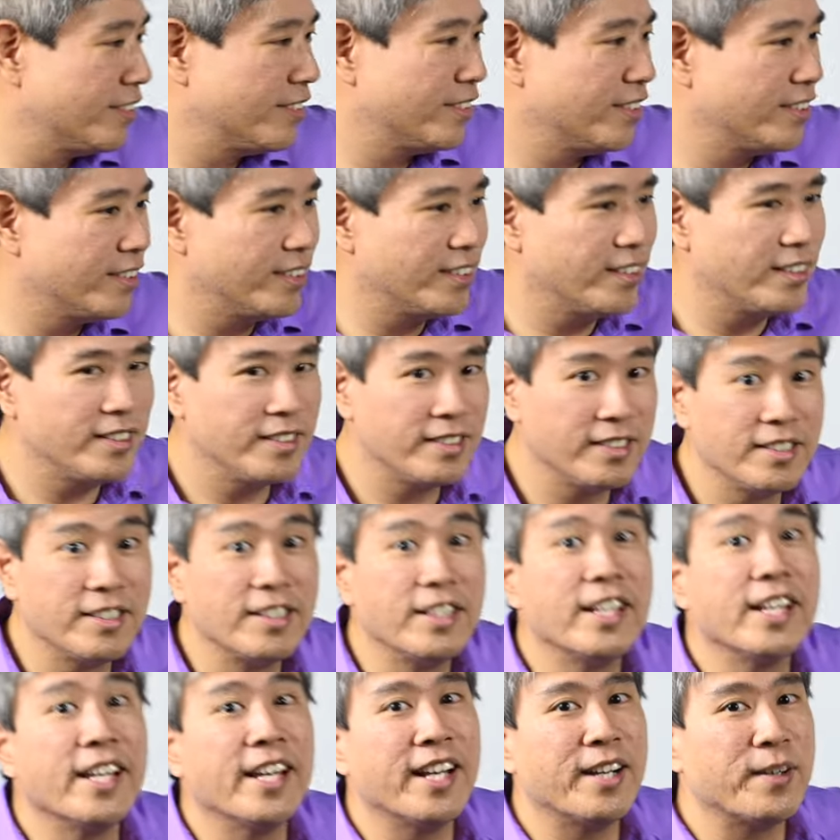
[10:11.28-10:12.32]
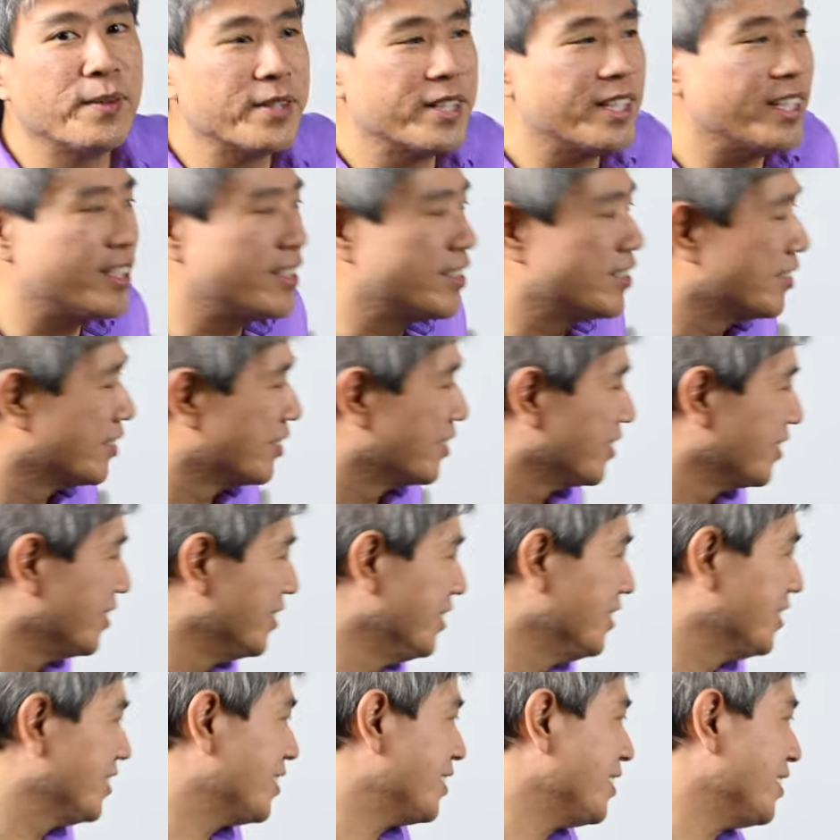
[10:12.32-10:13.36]
Check it! Yeah, we're done.
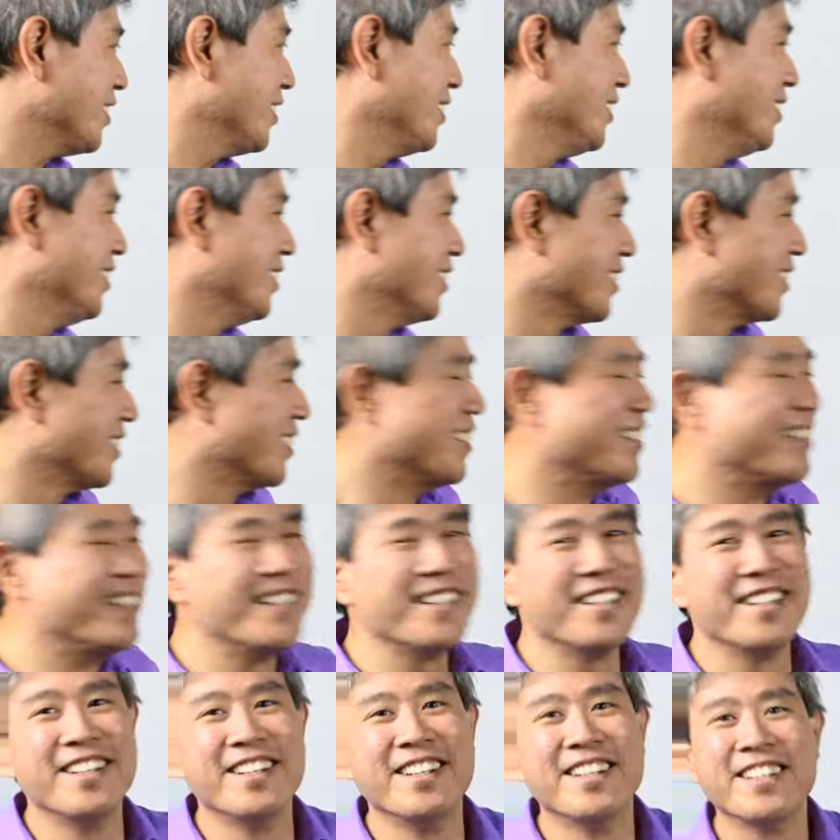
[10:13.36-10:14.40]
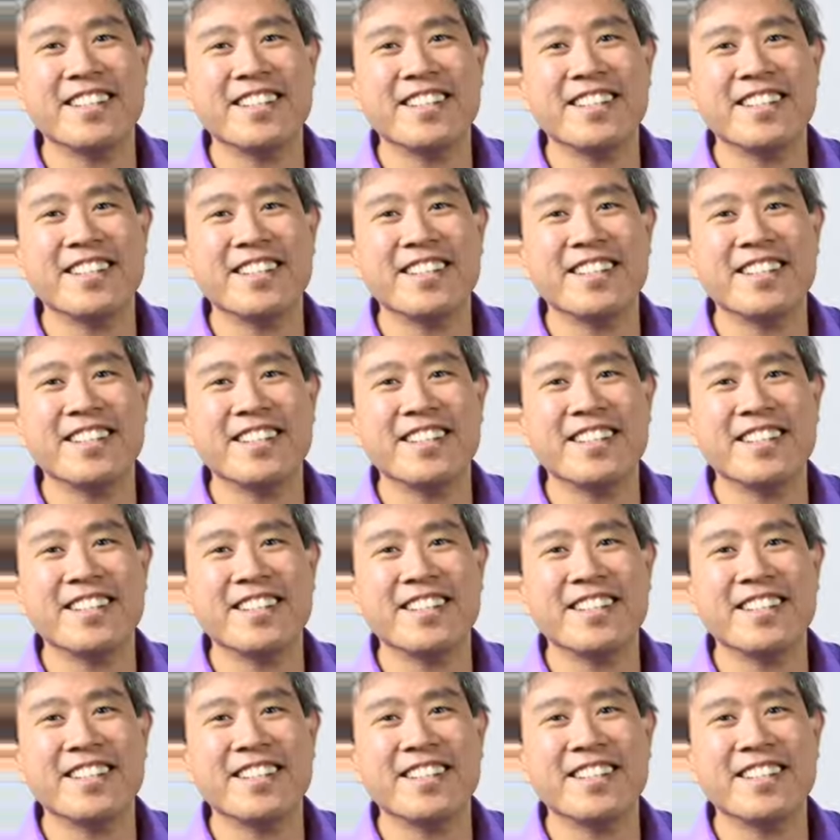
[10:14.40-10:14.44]
Clap.